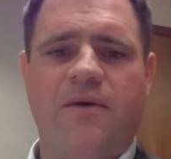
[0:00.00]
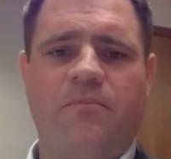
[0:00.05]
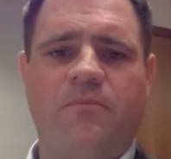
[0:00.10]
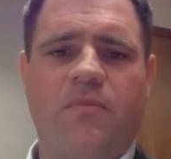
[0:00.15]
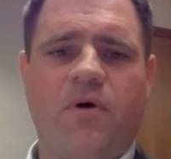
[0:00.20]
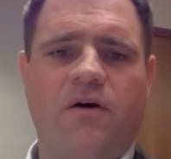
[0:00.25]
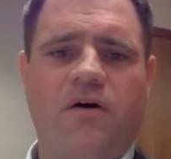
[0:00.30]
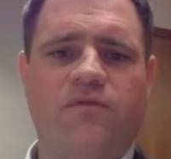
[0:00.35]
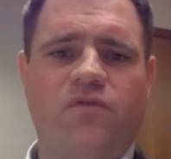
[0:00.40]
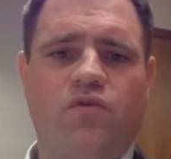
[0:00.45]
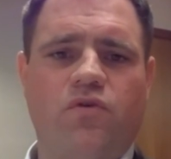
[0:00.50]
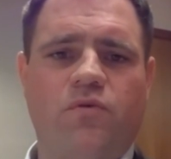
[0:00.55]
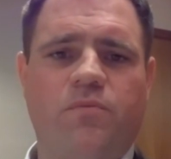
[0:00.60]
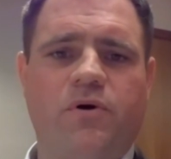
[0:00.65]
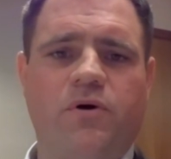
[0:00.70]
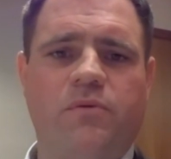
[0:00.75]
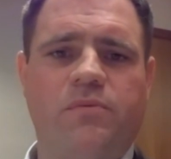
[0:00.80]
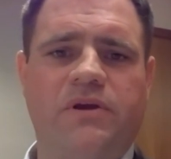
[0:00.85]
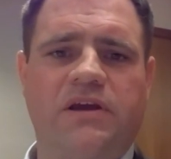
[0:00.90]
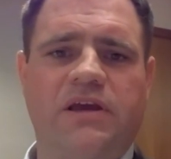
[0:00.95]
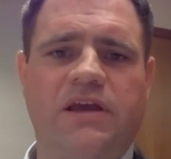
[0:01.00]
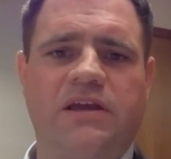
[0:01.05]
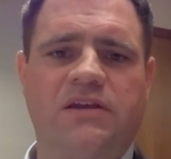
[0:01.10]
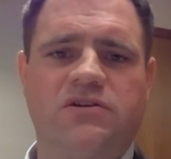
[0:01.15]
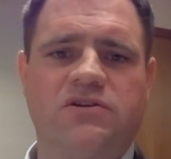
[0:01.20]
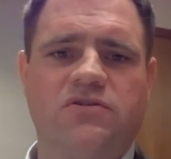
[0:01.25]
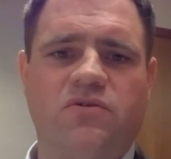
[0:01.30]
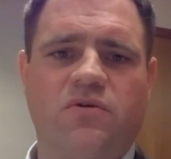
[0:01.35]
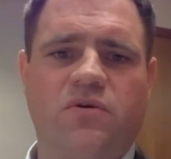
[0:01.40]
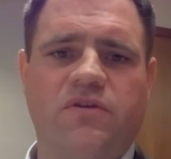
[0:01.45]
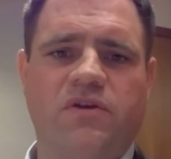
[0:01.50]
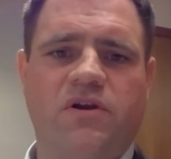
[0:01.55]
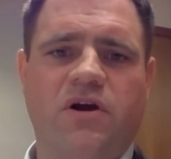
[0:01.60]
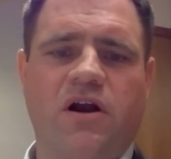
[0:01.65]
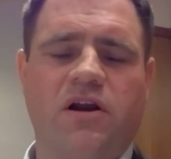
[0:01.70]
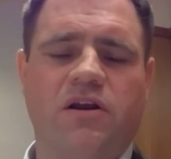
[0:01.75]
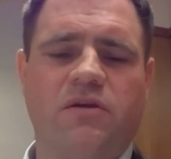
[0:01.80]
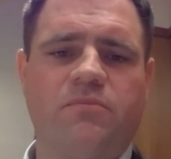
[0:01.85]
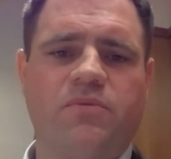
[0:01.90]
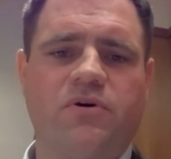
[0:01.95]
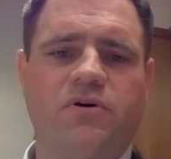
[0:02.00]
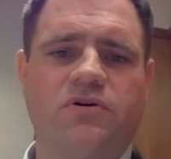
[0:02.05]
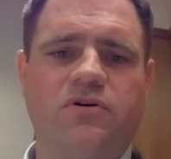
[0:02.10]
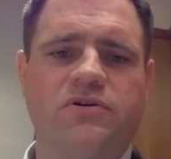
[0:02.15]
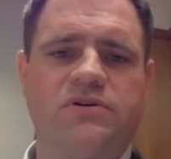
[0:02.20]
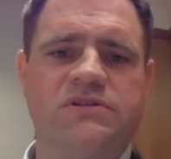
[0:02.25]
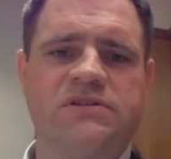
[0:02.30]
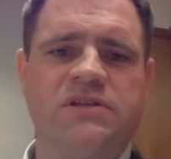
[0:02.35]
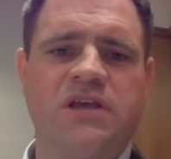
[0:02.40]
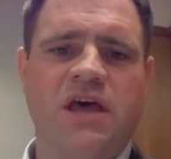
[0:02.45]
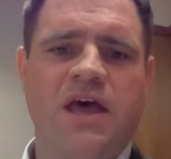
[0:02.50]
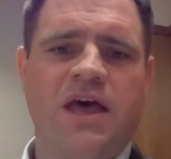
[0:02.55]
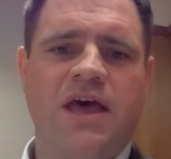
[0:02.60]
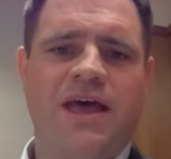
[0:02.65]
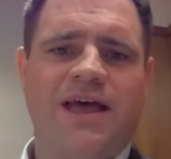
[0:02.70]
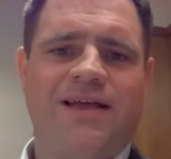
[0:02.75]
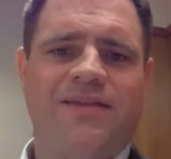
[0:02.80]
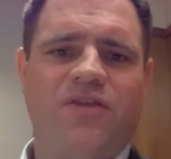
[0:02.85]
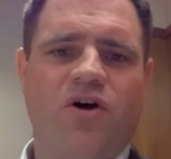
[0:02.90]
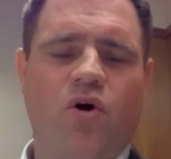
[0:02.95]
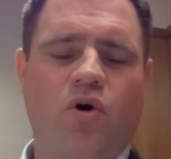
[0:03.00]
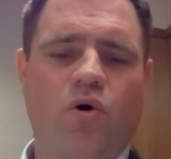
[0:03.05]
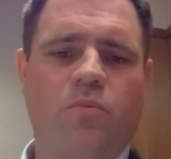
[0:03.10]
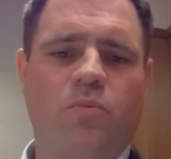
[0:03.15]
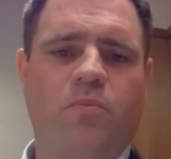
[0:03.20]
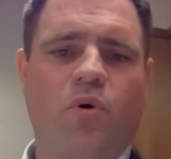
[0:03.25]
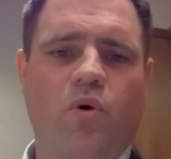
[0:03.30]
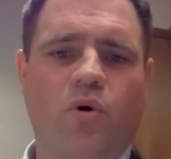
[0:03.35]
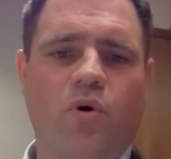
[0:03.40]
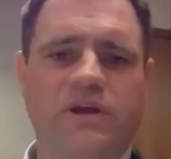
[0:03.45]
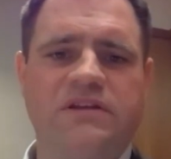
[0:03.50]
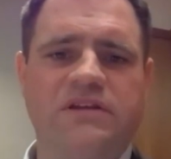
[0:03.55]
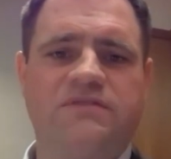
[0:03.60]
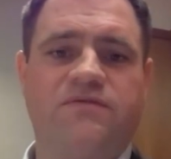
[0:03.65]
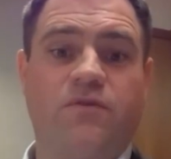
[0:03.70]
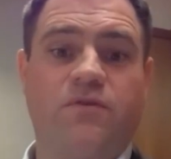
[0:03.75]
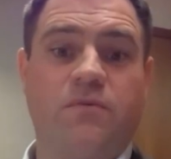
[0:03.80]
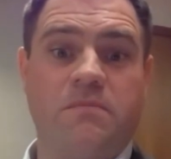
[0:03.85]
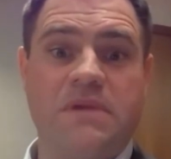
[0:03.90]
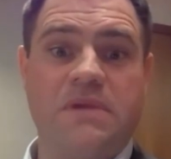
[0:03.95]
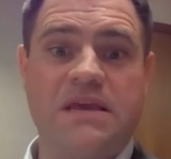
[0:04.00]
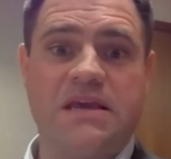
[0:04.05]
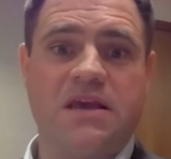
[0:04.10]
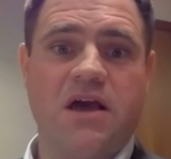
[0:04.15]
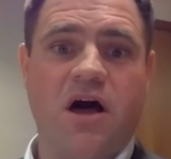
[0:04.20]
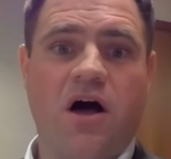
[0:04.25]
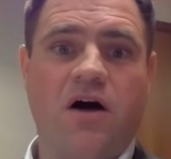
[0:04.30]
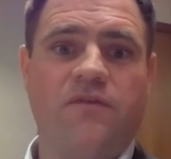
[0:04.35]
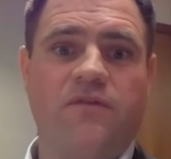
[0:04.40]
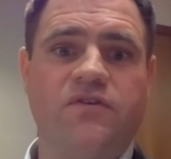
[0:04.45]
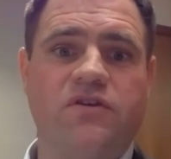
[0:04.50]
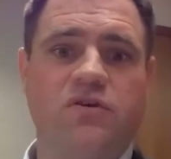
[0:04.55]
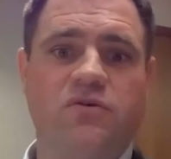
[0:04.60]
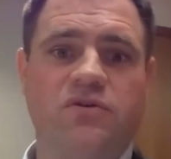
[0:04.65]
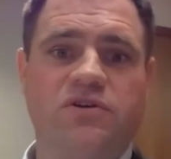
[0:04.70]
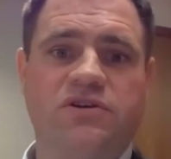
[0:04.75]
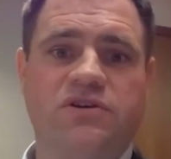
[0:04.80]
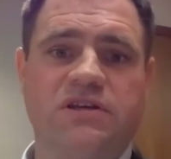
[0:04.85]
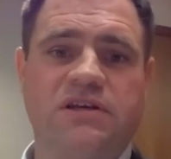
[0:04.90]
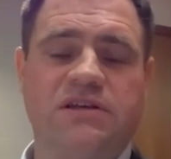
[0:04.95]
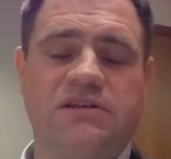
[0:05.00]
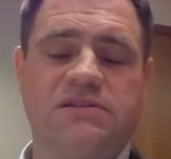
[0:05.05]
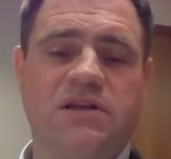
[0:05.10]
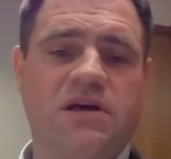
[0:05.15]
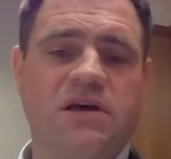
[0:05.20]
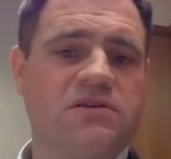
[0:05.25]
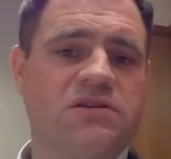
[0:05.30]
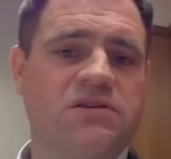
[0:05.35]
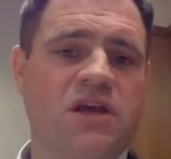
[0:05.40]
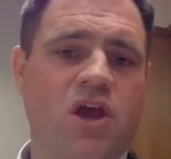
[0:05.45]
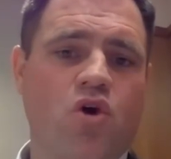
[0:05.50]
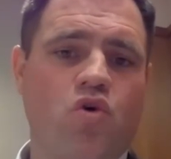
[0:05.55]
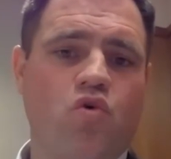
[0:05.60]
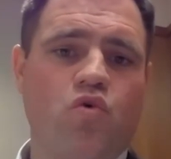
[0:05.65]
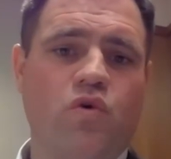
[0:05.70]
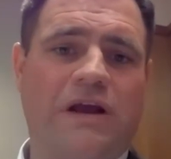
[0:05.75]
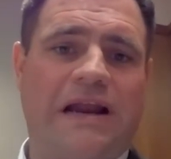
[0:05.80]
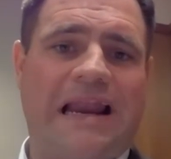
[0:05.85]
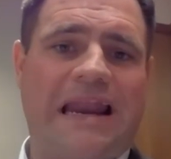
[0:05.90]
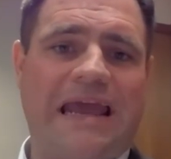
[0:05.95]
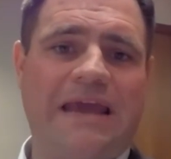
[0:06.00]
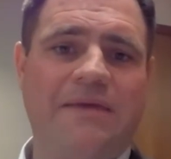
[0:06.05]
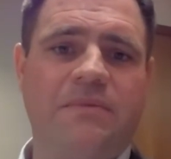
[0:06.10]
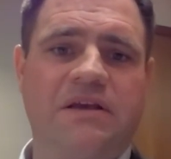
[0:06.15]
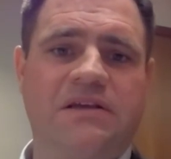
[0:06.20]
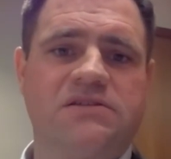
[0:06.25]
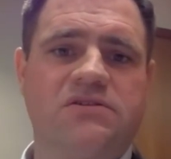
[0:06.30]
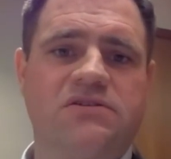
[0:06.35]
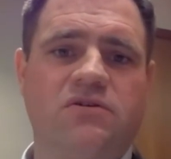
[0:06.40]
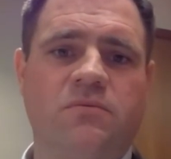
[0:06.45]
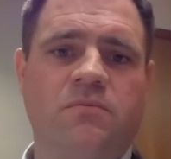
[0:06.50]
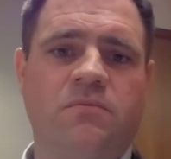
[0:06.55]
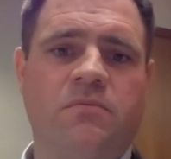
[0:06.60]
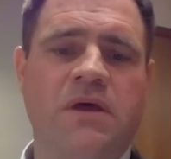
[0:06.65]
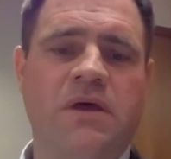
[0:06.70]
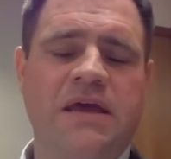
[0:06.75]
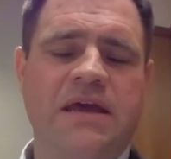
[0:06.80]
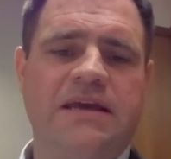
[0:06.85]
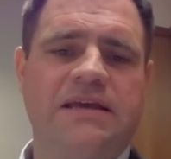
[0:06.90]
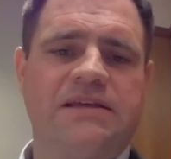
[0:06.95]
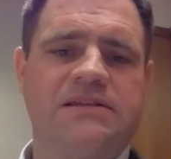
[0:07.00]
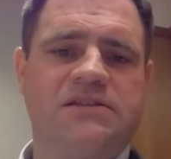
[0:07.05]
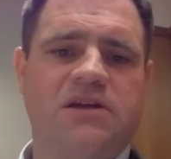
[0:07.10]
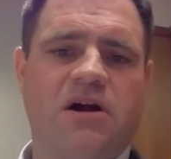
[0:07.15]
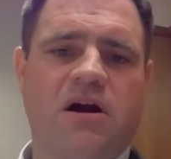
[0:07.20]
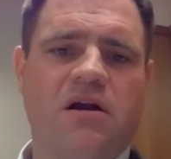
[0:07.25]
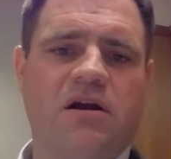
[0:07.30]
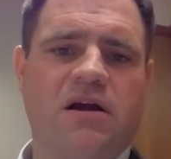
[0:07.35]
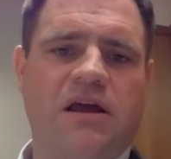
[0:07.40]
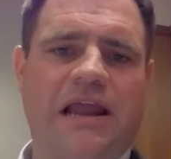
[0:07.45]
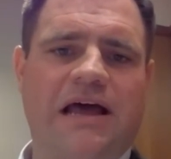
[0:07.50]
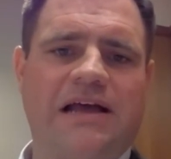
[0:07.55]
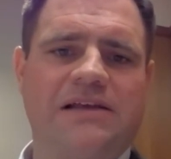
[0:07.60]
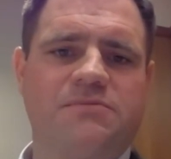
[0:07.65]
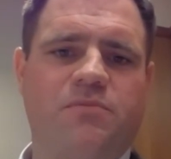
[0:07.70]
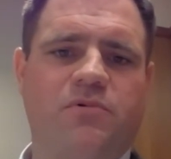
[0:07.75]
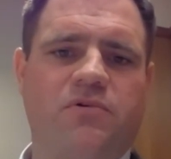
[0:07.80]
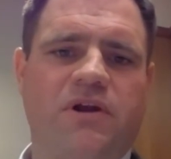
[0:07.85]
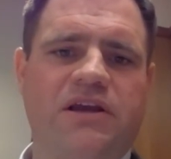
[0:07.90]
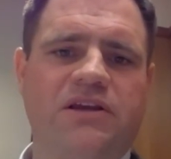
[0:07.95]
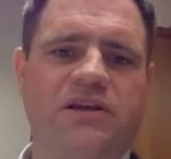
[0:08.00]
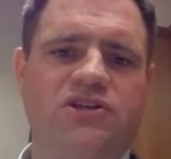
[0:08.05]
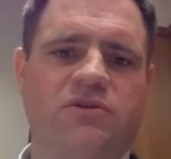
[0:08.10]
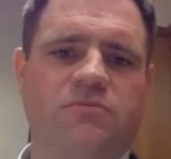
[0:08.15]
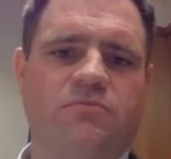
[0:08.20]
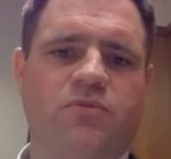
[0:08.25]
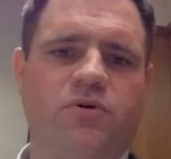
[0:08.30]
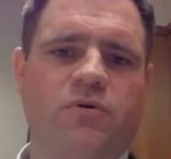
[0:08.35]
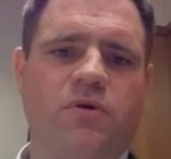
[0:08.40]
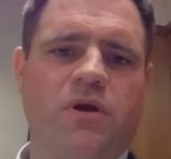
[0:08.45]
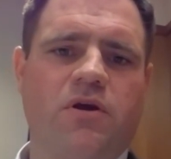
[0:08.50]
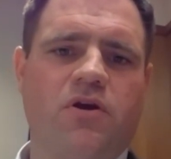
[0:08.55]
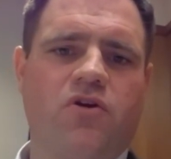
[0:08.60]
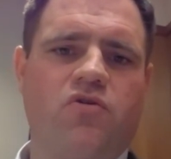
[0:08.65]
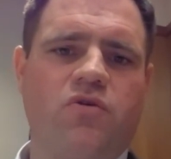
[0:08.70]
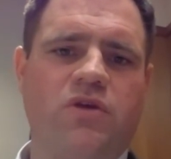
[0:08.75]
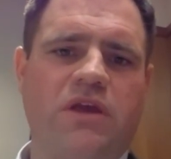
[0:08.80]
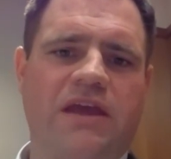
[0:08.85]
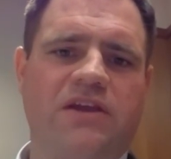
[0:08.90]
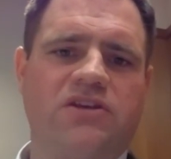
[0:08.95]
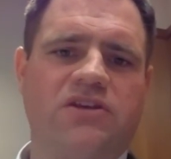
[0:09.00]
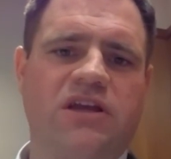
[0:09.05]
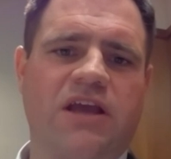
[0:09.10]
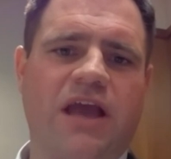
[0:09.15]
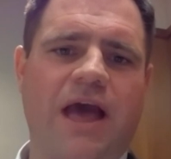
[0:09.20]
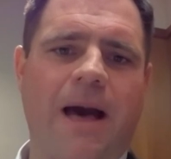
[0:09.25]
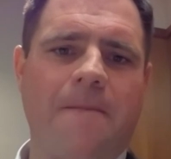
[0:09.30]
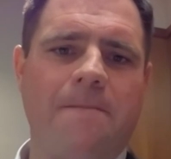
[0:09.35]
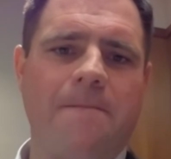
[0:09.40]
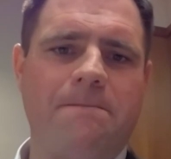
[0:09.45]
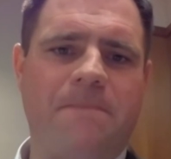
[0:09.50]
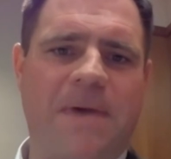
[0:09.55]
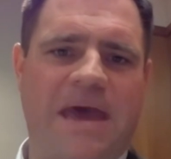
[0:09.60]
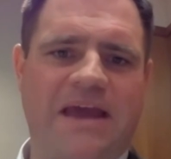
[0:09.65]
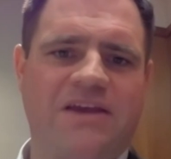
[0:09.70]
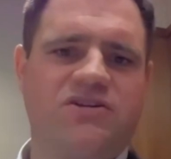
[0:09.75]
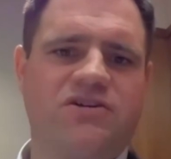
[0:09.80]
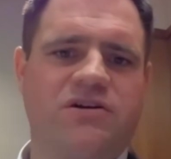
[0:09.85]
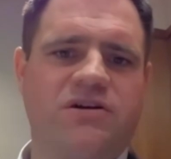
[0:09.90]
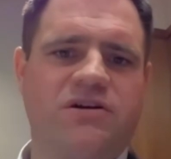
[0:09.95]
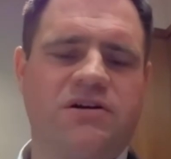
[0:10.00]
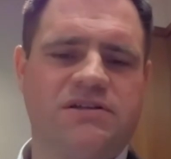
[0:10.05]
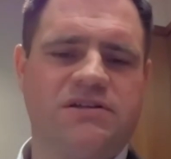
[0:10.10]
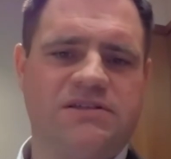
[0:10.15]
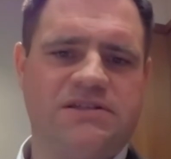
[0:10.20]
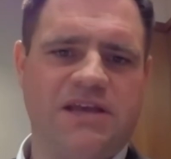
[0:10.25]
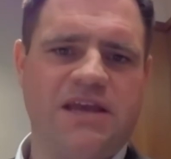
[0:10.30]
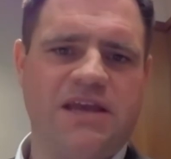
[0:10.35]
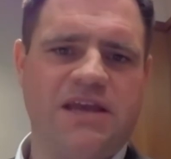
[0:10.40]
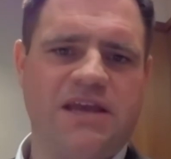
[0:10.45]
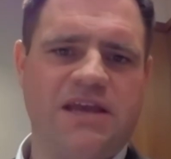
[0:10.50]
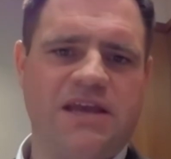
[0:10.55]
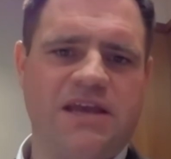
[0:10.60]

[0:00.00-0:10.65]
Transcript: of the Republic into Northern Ireland, because the whole point for me of unity is not reclaiming some historical aspiration, but creating a better state,